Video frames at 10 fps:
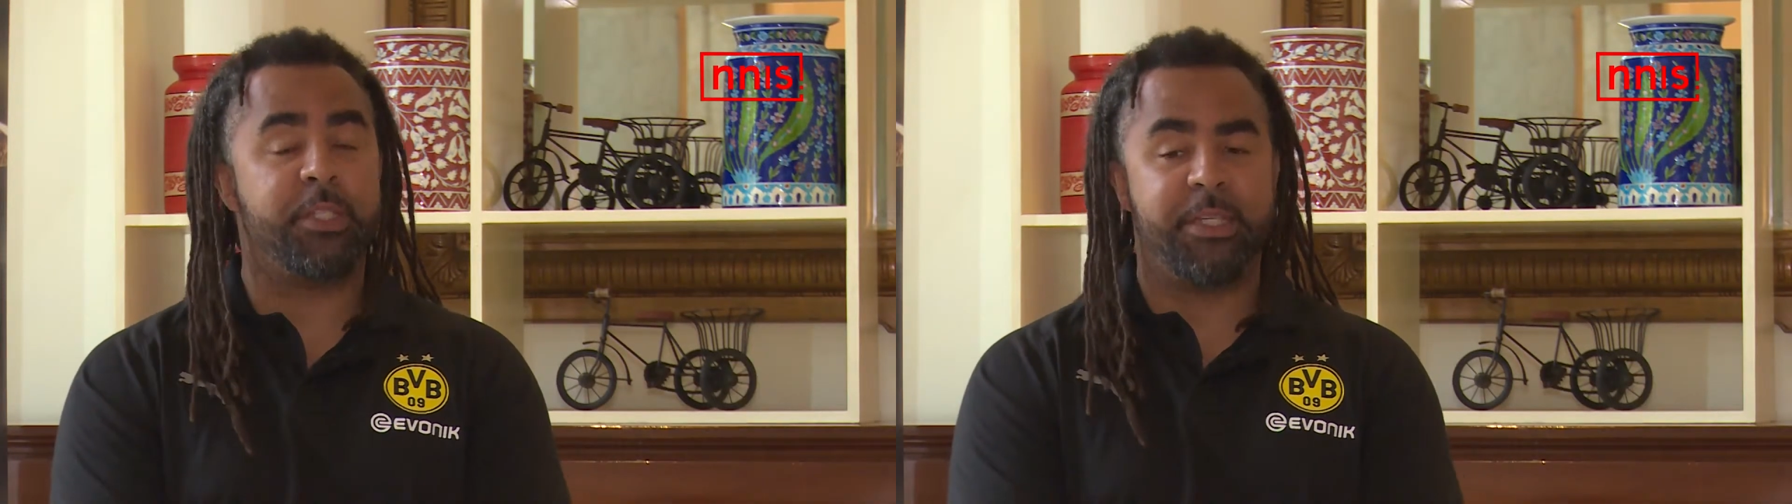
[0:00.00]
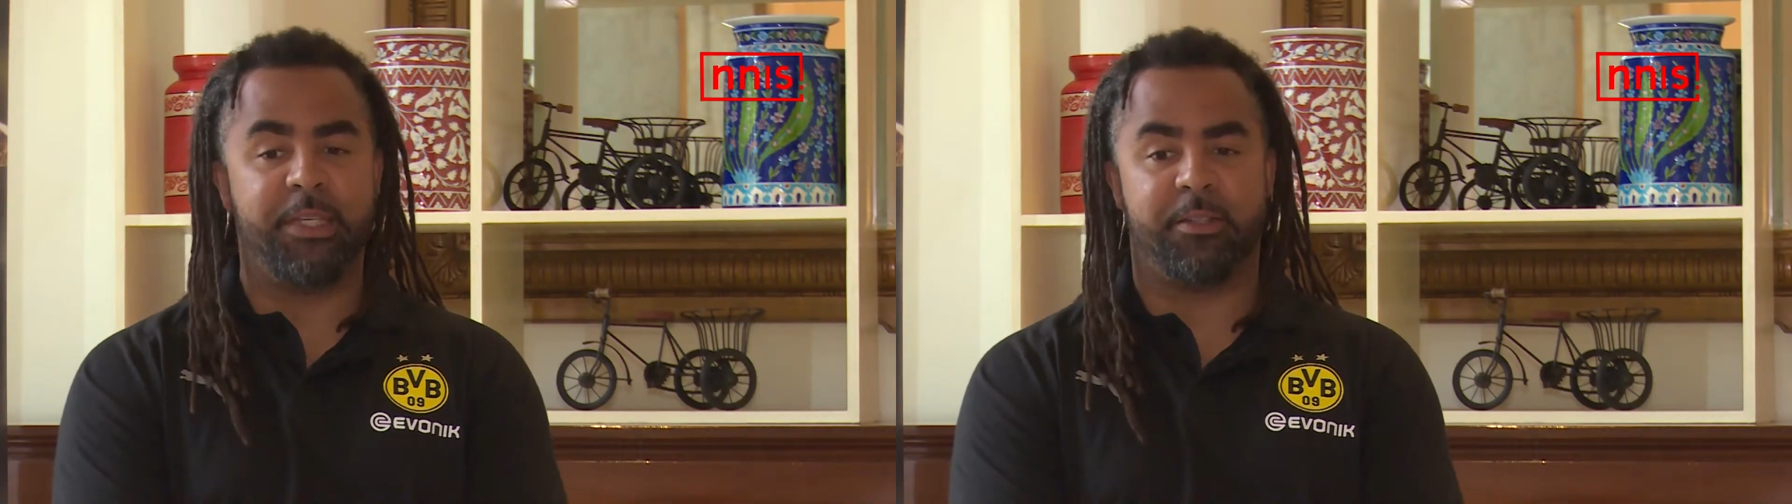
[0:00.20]

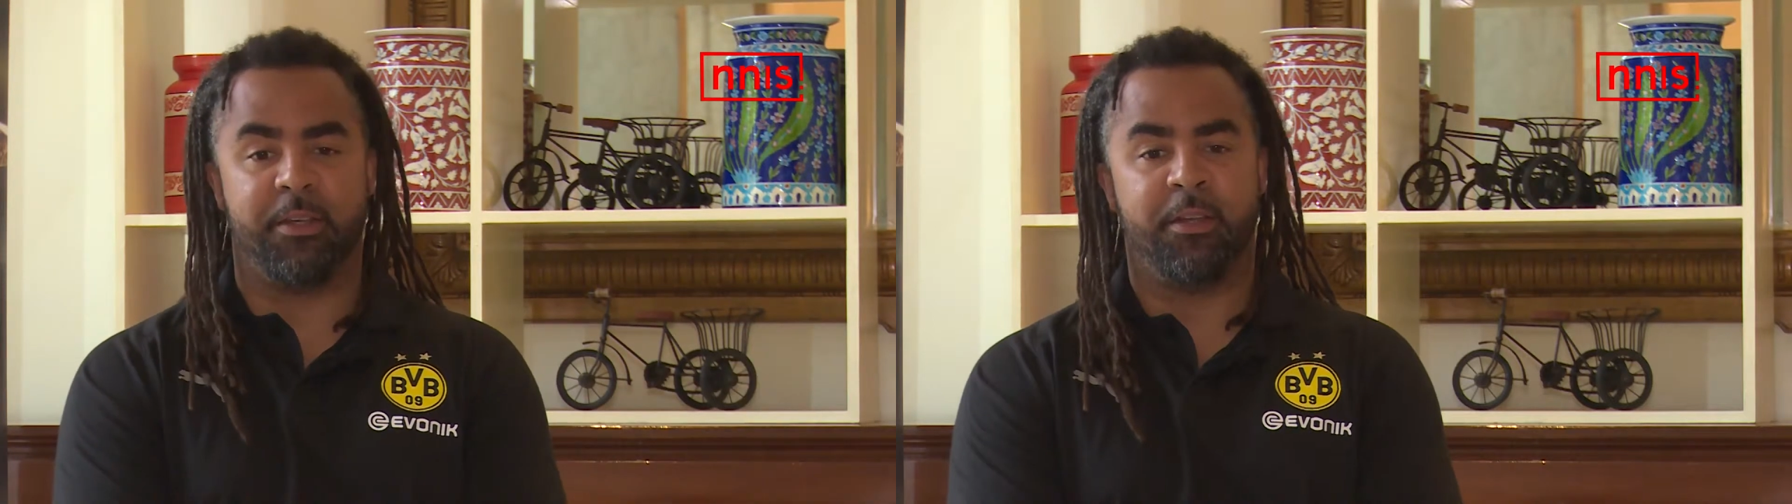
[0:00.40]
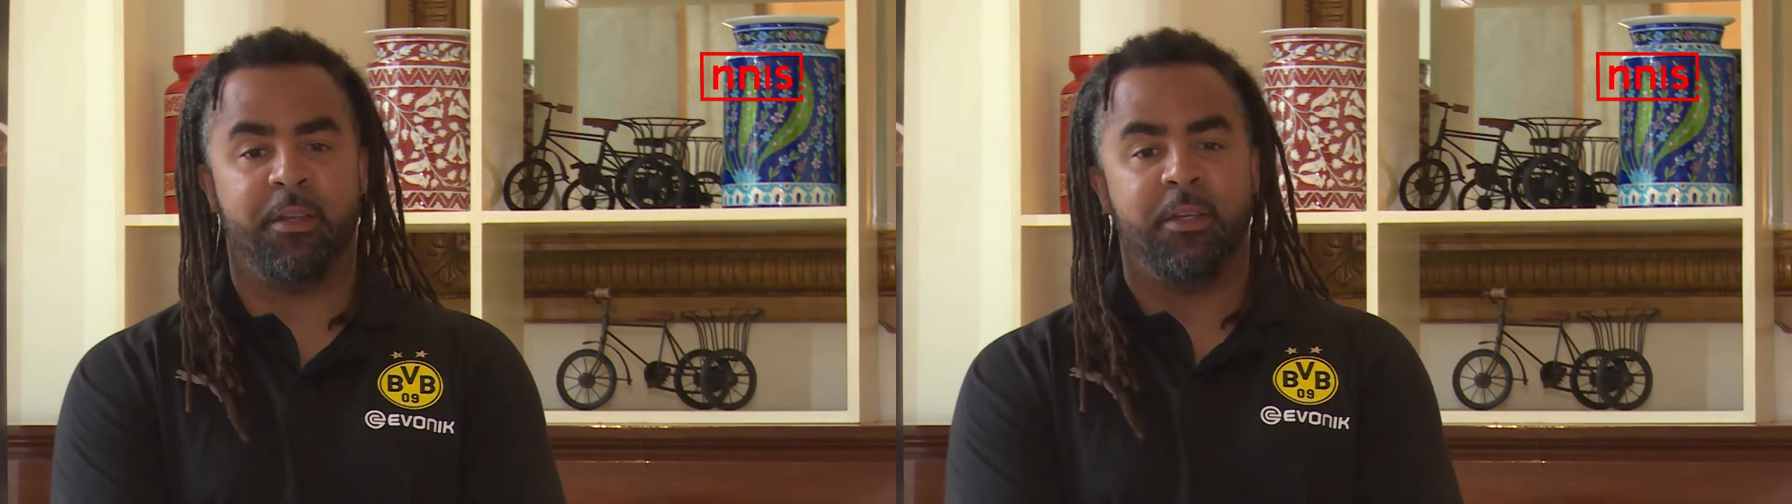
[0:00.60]

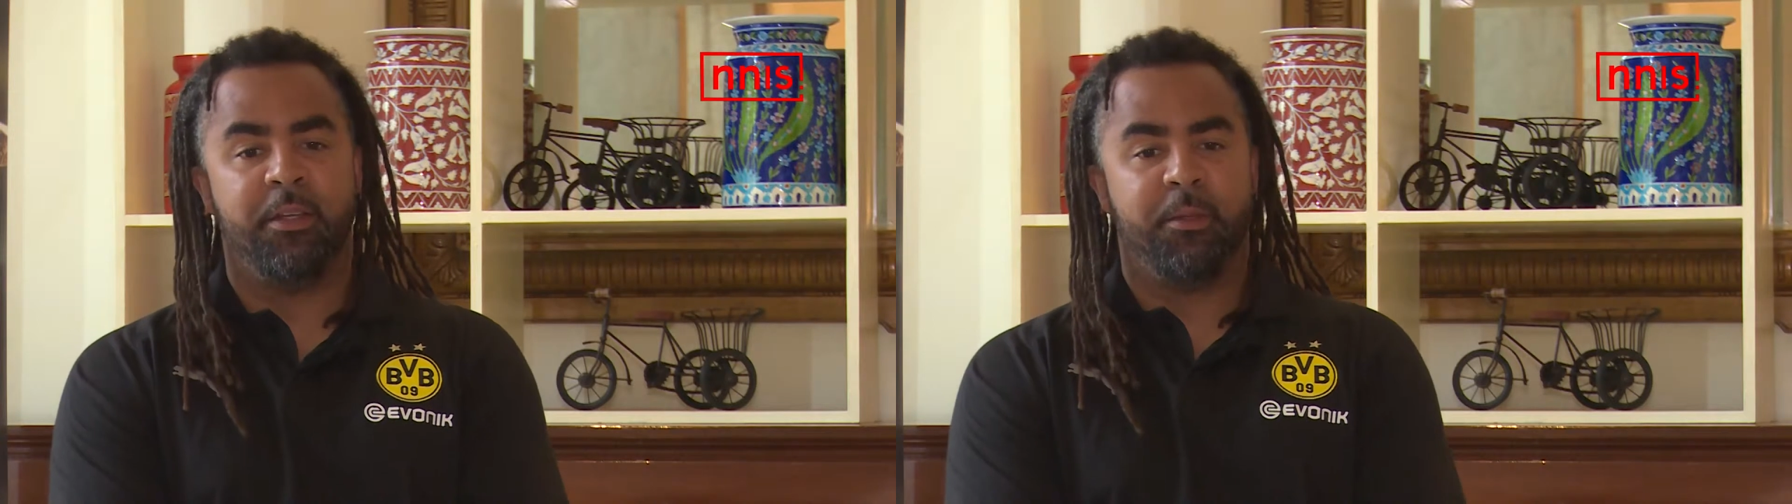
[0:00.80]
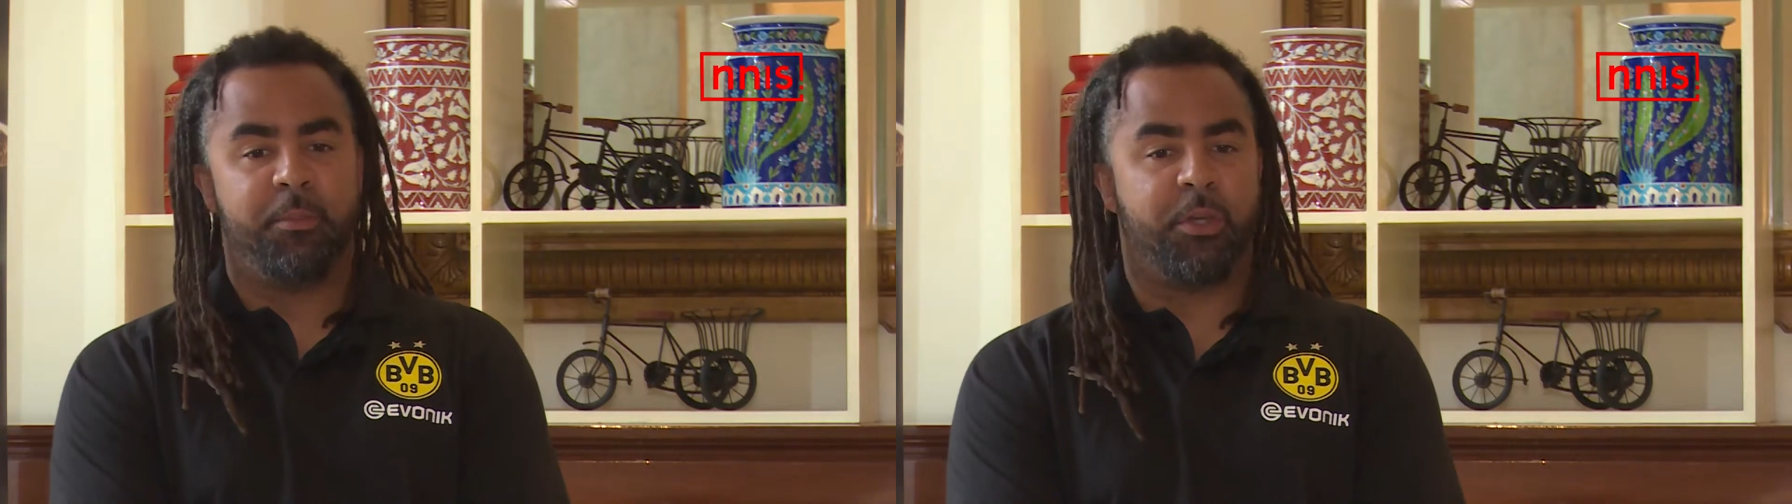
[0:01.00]
season.
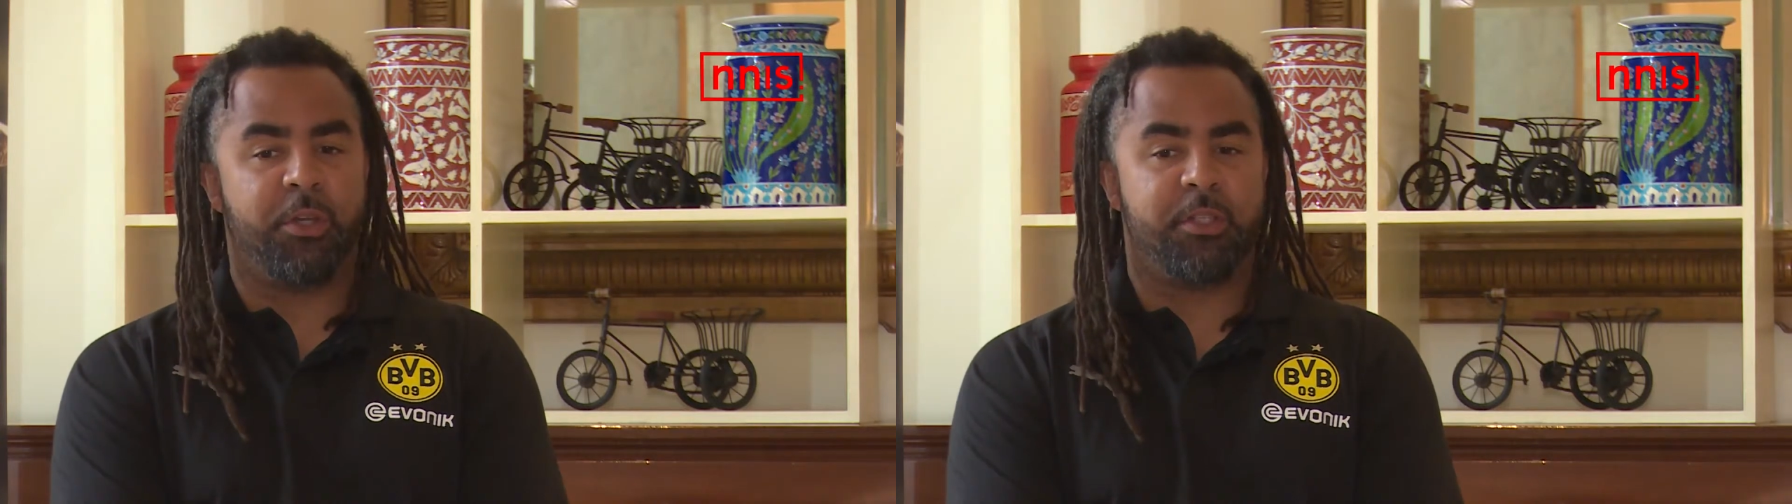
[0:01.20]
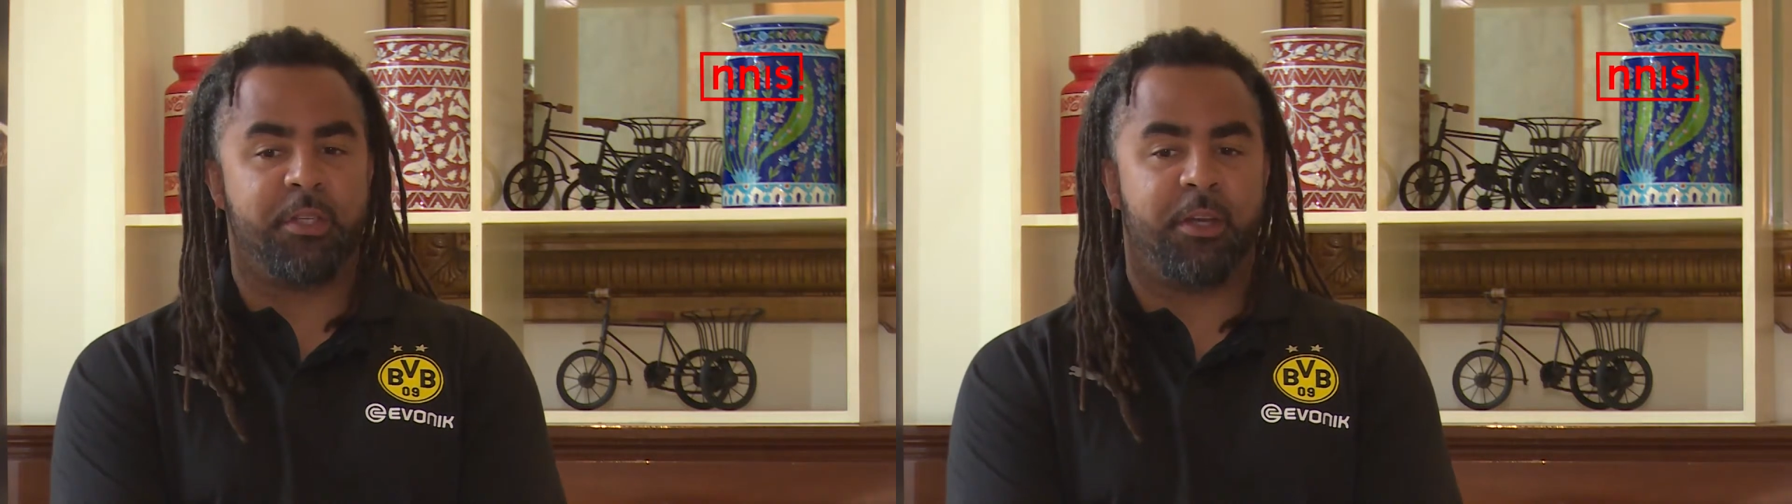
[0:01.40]

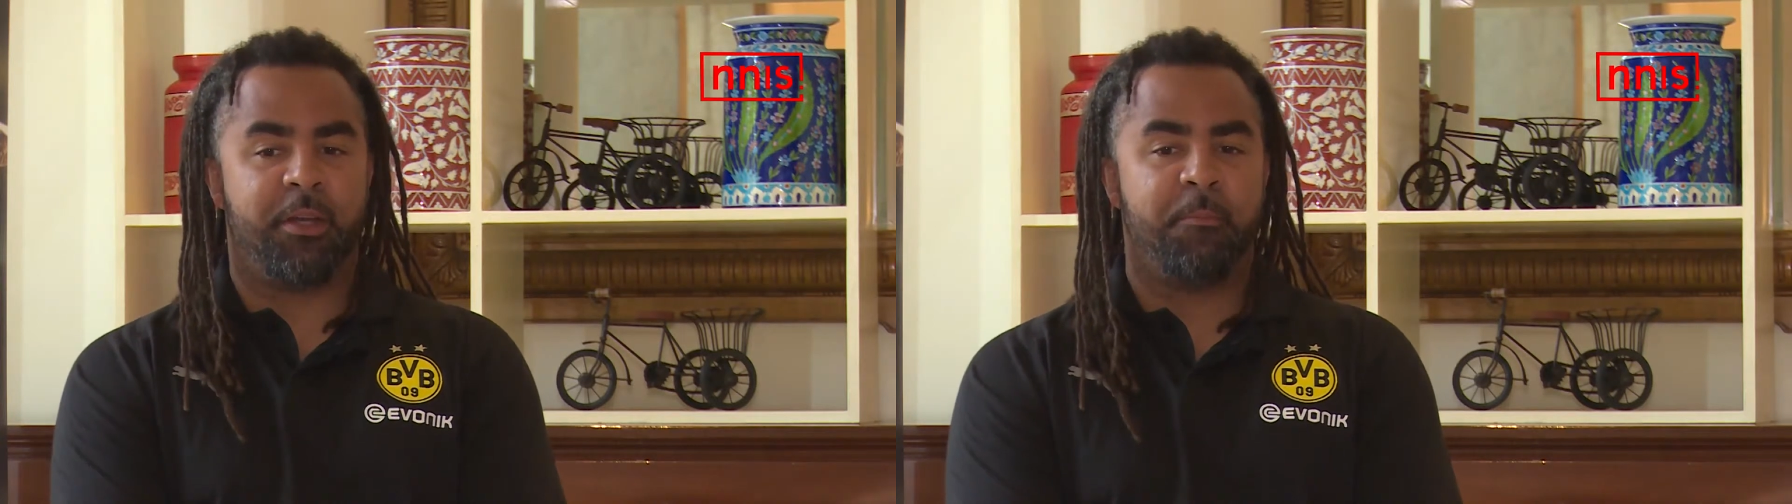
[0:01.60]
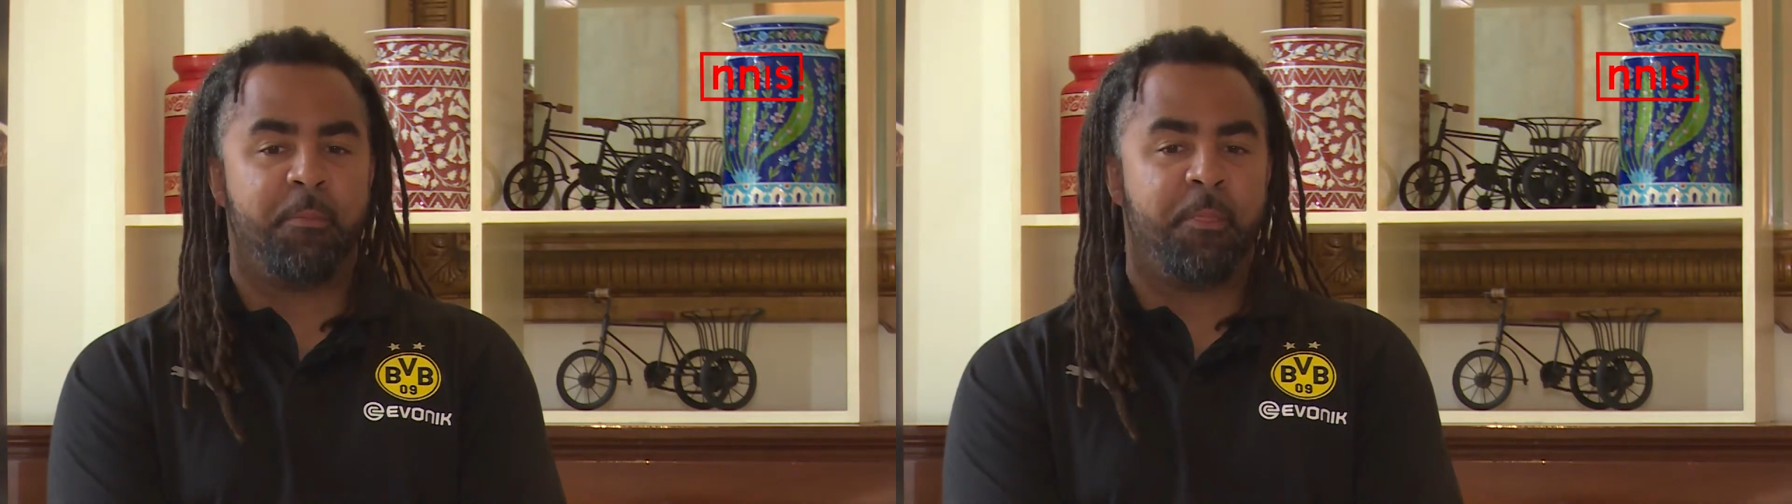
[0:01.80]
Because uh,